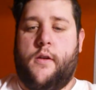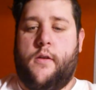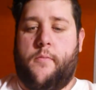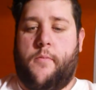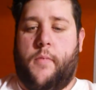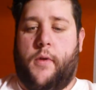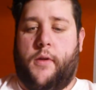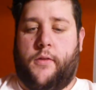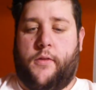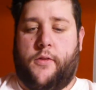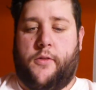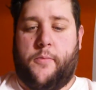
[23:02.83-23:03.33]

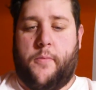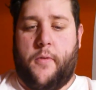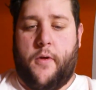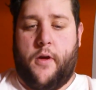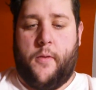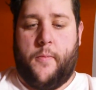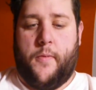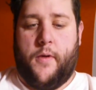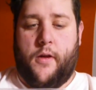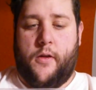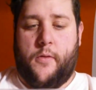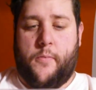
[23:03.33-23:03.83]
Amazing
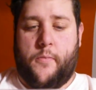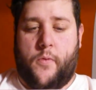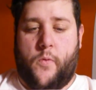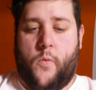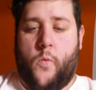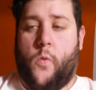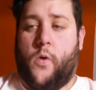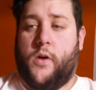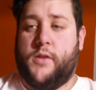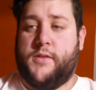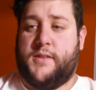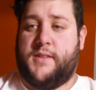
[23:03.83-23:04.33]
Spider-Man
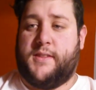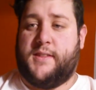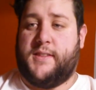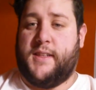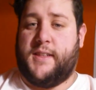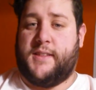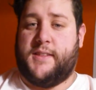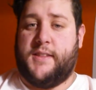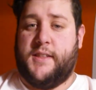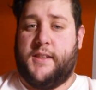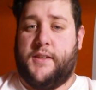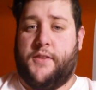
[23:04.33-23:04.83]

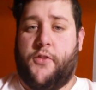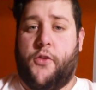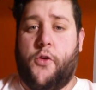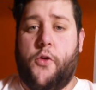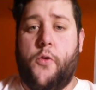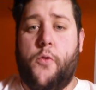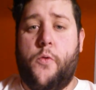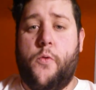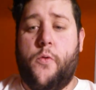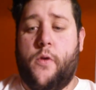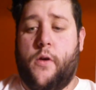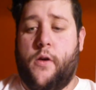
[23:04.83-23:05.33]

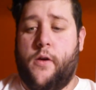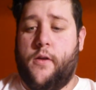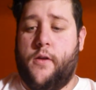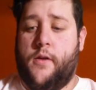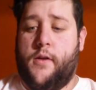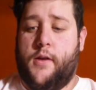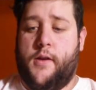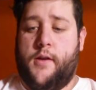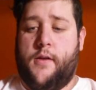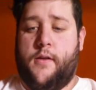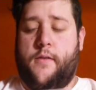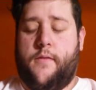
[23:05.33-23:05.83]
#162,
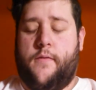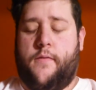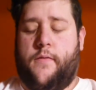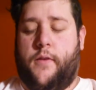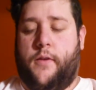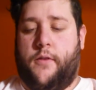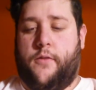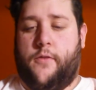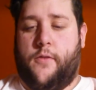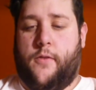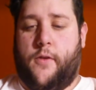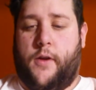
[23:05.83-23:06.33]

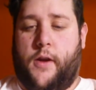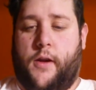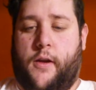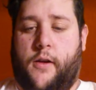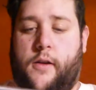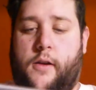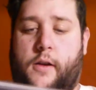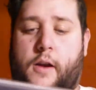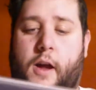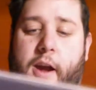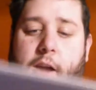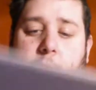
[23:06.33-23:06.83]

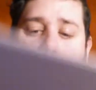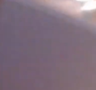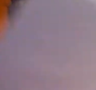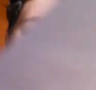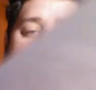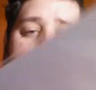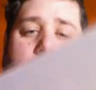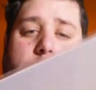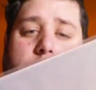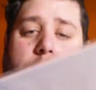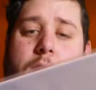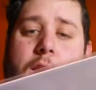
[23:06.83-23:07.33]
featuring
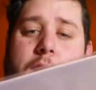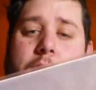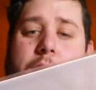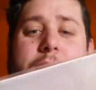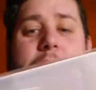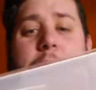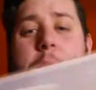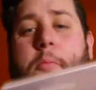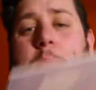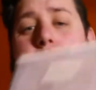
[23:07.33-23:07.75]
Nightcrawler and the